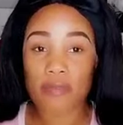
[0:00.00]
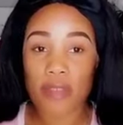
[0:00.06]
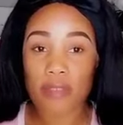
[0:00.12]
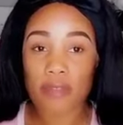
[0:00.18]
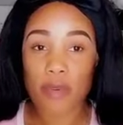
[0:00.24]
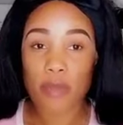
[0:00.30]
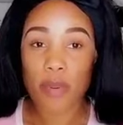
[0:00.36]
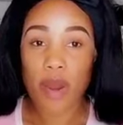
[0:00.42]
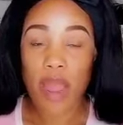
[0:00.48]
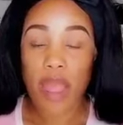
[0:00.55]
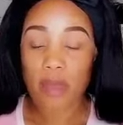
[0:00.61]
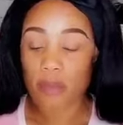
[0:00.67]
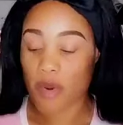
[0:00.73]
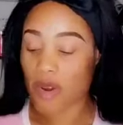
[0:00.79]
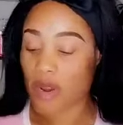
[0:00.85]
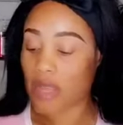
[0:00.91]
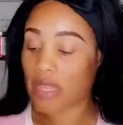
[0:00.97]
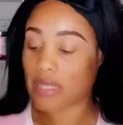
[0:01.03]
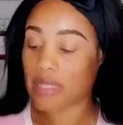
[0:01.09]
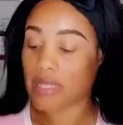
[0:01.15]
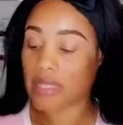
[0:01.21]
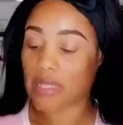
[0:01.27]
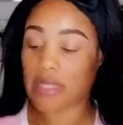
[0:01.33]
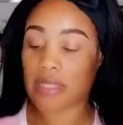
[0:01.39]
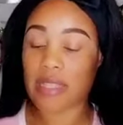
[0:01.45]
favorite primer
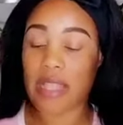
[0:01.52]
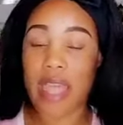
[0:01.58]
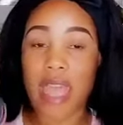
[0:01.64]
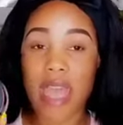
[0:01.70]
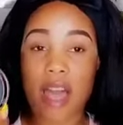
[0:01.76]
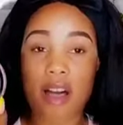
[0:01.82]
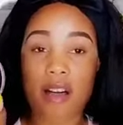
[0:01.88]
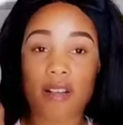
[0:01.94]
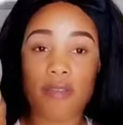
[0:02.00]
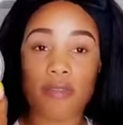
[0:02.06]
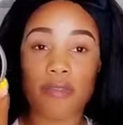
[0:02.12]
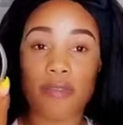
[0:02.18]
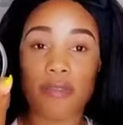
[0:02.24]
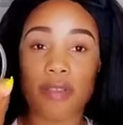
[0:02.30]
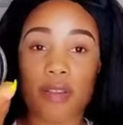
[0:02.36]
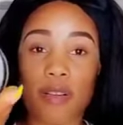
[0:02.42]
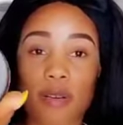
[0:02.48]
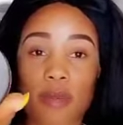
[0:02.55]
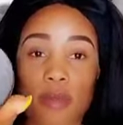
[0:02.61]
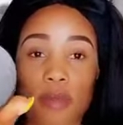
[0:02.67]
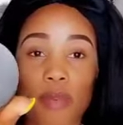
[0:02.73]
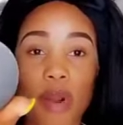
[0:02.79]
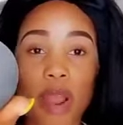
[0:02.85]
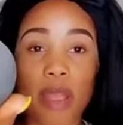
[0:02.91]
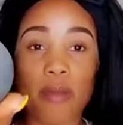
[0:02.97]
is this e.l.f.
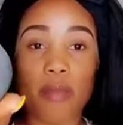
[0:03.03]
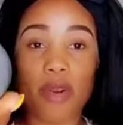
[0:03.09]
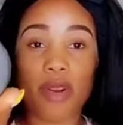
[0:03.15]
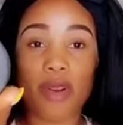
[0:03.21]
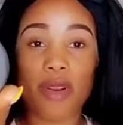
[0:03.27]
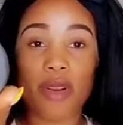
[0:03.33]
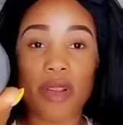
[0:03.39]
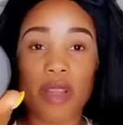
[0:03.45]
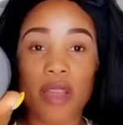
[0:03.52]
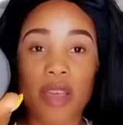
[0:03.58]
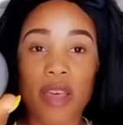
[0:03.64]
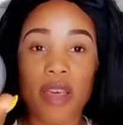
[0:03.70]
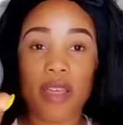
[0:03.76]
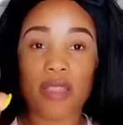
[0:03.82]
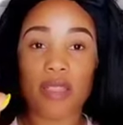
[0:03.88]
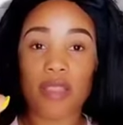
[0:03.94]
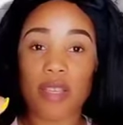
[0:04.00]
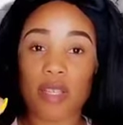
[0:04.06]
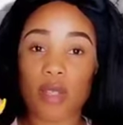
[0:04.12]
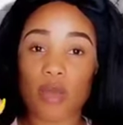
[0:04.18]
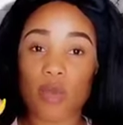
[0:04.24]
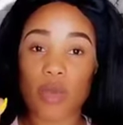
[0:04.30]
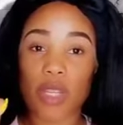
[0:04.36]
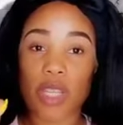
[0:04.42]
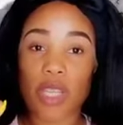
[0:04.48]
primer,
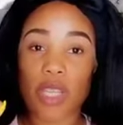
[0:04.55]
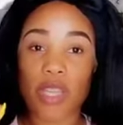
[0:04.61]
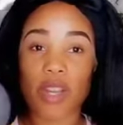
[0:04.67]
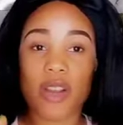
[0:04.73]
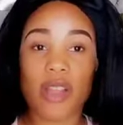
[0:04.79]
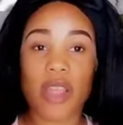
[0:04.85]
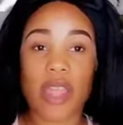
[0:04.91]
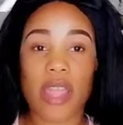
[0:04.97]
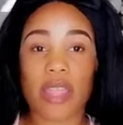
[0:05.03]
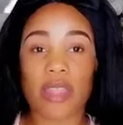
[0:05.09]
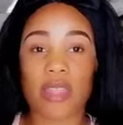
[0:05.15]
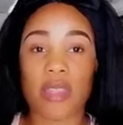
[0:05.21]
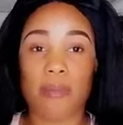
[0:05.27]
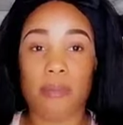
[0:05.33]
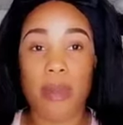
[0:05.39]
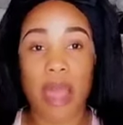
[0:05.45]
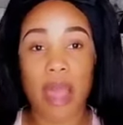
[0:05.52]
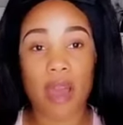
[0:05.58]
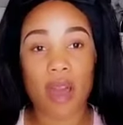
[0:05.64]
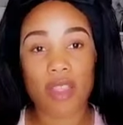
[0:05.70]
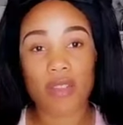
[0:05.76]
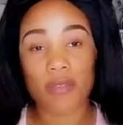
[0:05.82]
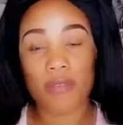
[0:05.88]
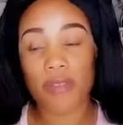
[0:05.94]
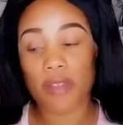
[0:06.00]
this one here, and my
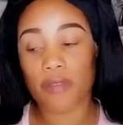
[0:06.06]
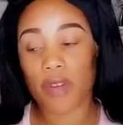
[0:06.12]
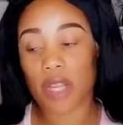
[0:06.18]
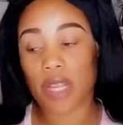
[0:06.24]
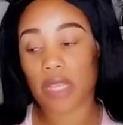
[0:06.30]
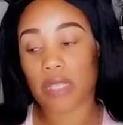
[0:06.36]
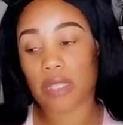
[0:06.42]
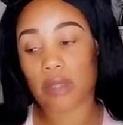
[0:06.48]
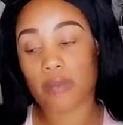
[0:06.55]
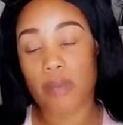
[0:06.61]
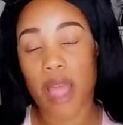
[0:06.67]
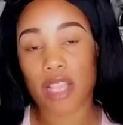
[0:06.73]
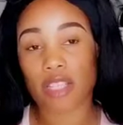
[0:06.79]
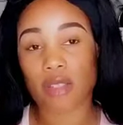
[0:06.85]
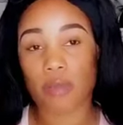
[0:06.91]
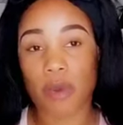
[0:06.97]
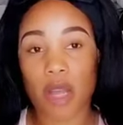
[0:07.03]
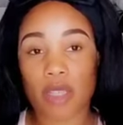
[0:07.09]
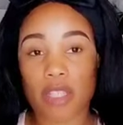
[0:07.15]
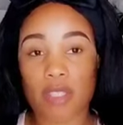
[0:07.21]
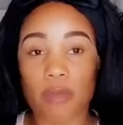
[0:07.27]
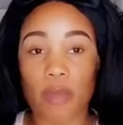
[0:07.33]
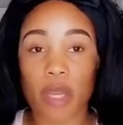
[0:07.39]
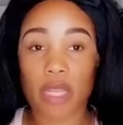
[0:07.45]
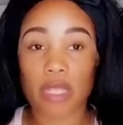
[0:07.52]
other favorite is
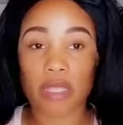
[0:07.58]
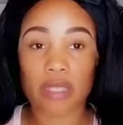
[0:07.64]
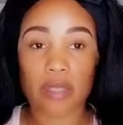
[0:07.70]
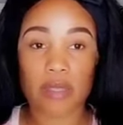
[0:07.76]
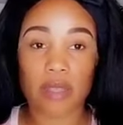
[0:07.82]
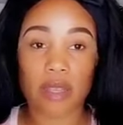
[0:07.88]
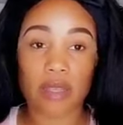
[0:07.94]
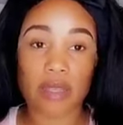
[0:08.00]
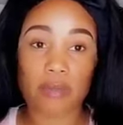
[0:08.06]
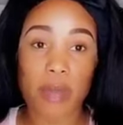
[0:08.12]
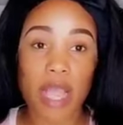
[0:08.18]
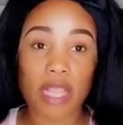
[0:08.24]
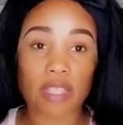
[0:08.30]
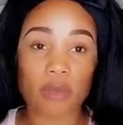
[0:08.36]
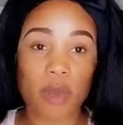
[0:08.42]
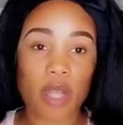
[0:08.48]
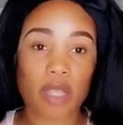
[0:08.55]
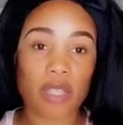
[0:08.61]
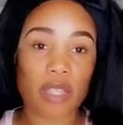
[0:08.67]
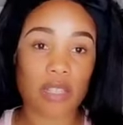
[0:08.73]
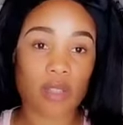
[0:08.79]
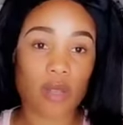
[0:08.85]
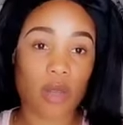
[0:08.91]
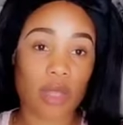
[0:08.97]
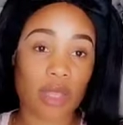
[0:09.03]
Smashbox, but the Smashbox
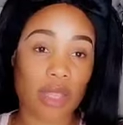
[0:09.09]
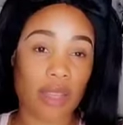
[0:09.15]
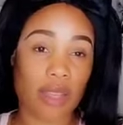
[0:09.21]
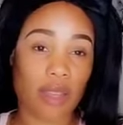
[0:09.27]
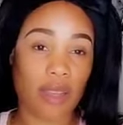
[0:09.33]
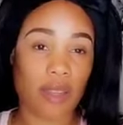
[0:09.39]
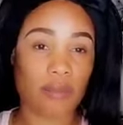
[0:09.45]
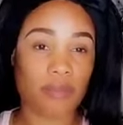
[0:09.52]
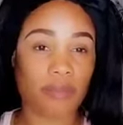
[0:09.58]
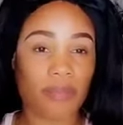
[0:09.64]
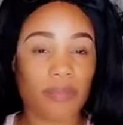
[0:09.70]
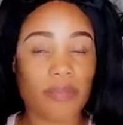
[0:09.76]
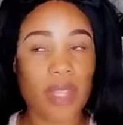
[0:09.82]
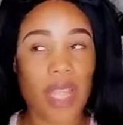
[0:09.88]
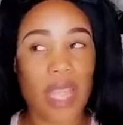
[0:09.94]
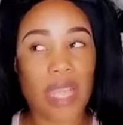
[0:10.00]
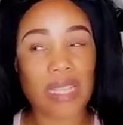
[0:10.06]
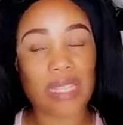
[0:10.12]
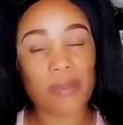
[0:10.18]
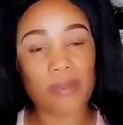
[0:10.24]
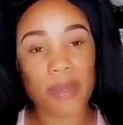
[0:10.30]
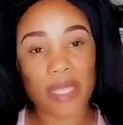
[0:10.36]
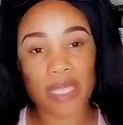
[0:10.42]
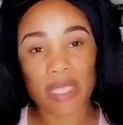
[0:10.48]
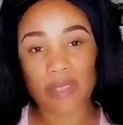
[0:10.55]
is on the
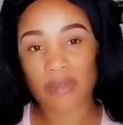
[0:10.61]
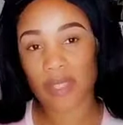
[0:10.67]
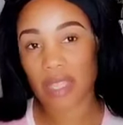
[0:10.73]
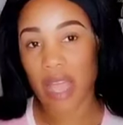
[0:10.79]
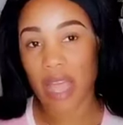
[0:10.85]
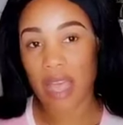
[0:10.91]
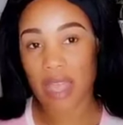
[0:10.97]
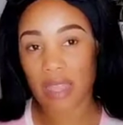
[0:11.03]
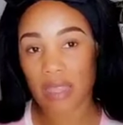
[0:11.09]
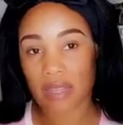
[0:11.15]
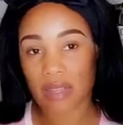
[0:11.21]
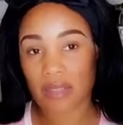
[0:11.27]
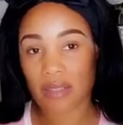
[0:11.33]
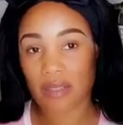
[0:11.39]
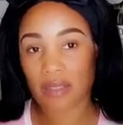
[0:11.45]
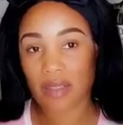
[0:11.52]
expensive side,